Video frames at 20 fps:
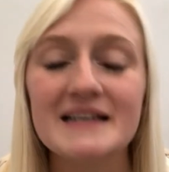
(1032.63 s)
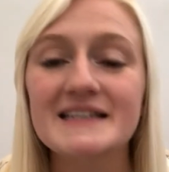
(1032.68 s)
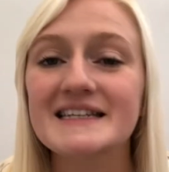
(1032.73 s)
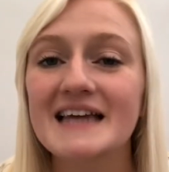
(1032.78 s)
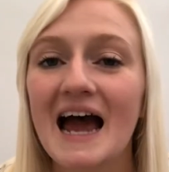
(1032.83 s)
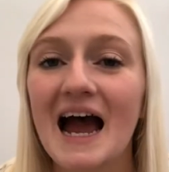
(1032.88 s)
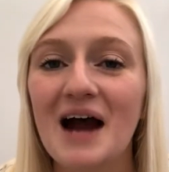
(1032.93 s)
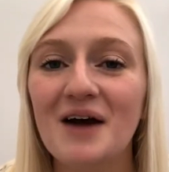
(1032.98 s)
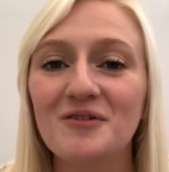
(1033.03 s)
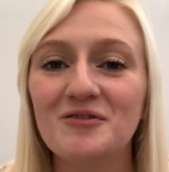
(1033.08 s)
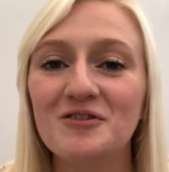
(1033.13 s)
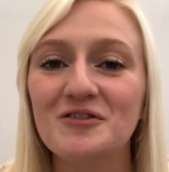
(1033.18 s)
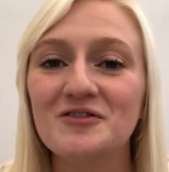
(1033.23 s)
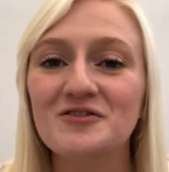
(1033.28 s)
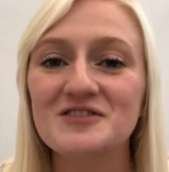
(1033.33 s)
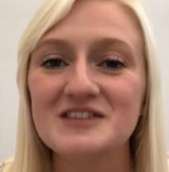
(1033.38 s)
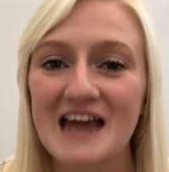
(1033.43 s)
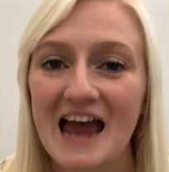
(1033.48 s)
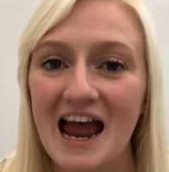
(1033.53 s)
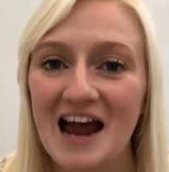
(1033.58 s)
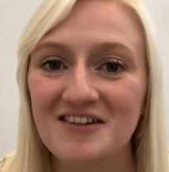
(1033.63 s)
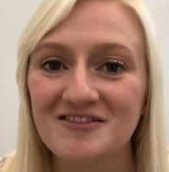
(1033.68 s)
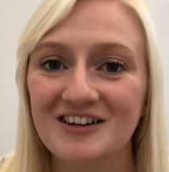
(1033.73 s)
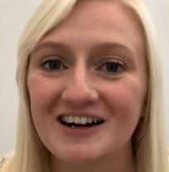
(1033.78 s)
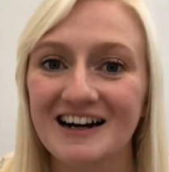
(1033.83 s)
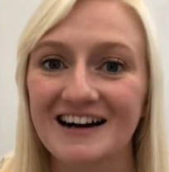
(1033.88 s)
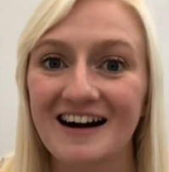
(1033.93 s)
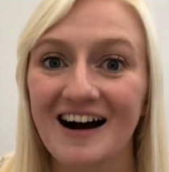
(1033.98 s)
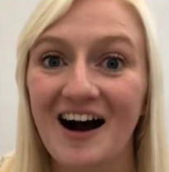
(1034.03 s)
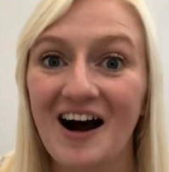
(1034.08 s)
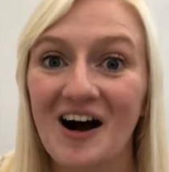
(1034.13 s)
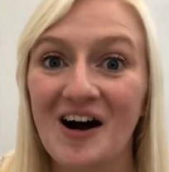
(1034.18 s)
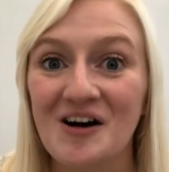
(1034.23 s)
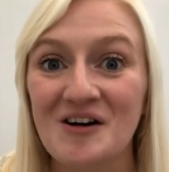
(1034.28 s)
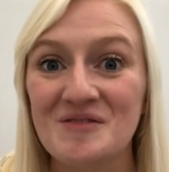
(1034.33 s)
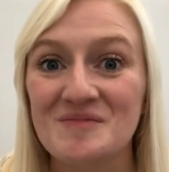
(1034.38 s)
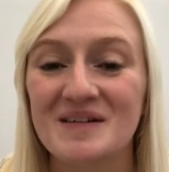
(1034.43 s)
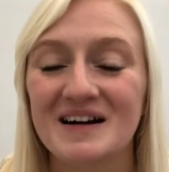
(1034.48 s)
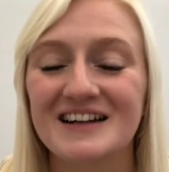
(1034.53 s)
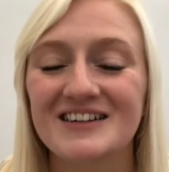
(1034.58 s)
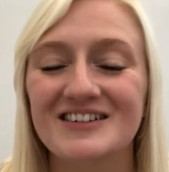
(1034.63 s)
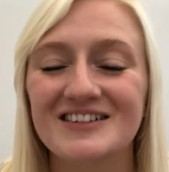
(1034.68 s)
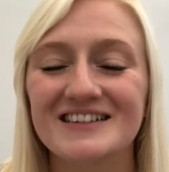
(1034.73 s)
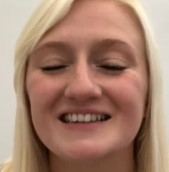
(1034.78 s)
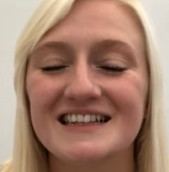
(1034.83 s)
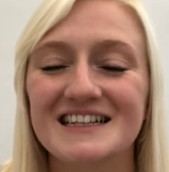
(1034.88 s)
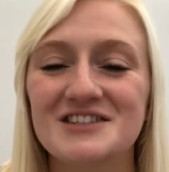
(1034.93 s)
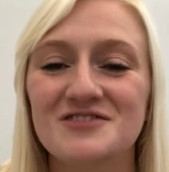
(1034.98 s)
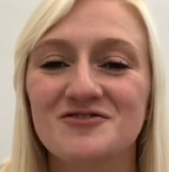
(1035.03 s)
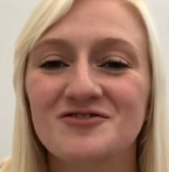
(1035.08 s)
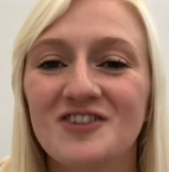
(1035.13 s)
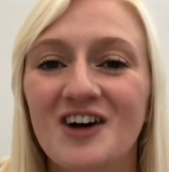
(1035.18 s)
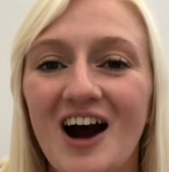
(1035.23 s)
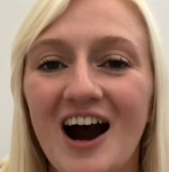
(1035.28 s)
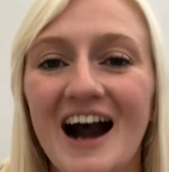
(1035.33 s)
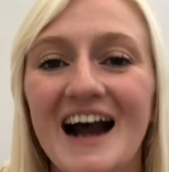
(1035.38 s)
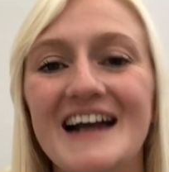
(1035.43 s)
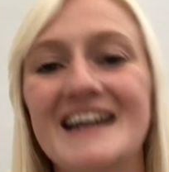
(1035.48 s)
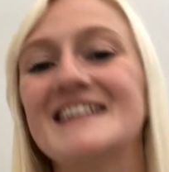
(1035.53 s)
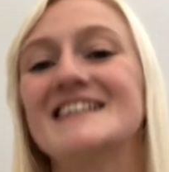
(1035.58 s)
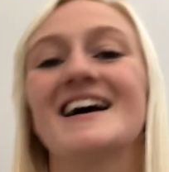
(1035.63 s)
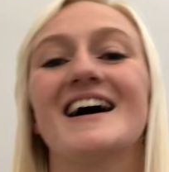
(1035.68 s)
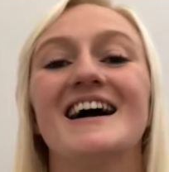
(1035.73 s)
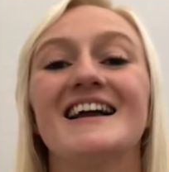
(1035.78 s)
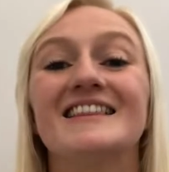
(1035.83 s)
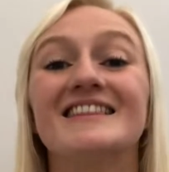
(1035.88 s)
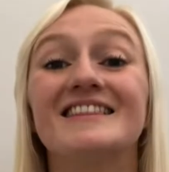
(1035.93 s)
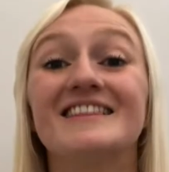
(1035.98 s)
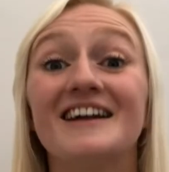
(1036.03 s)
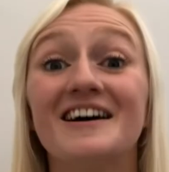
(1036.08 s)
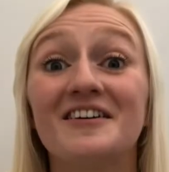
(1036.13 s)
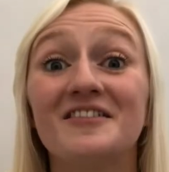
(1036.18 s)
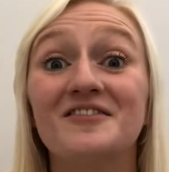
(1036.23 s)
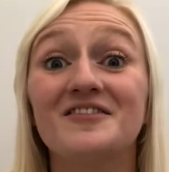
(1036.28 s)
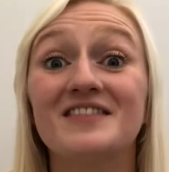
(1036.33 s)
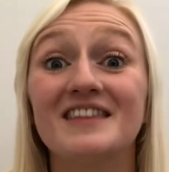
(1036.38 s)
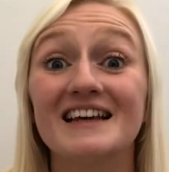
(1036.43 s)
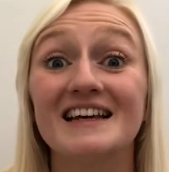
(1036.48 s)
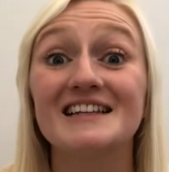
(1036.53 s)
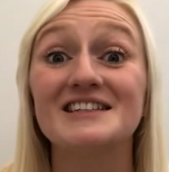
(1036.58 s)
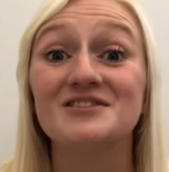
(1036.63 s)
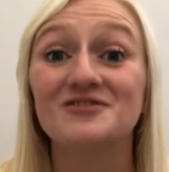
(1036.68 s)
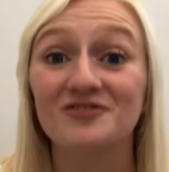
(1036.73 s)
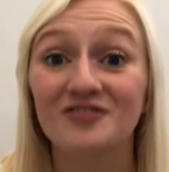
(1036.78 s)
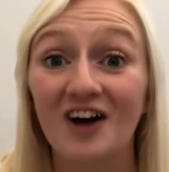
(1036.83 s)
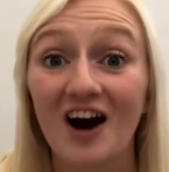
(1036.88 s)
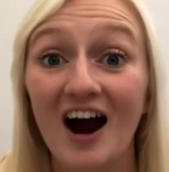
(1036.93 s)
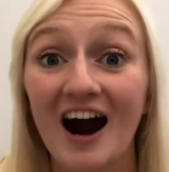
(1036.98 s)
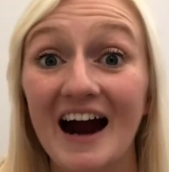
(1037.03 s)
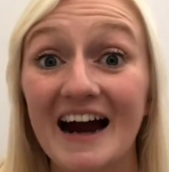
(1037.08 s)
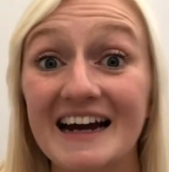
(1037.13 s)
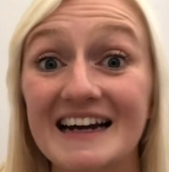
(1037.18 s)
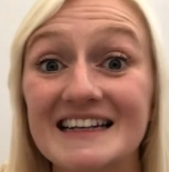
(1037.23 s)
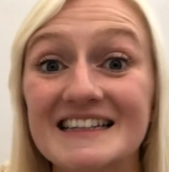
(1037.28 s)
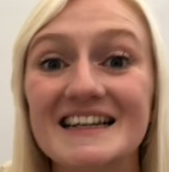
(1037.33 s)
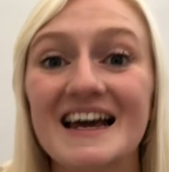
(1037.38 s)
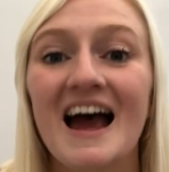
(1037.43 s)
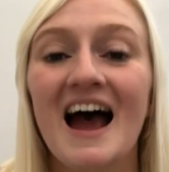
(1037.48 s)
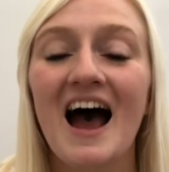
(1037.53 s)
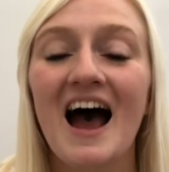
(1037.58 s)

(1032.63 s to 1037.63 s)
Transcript: Tower of Terror, oh my god, this ride, I love this ride.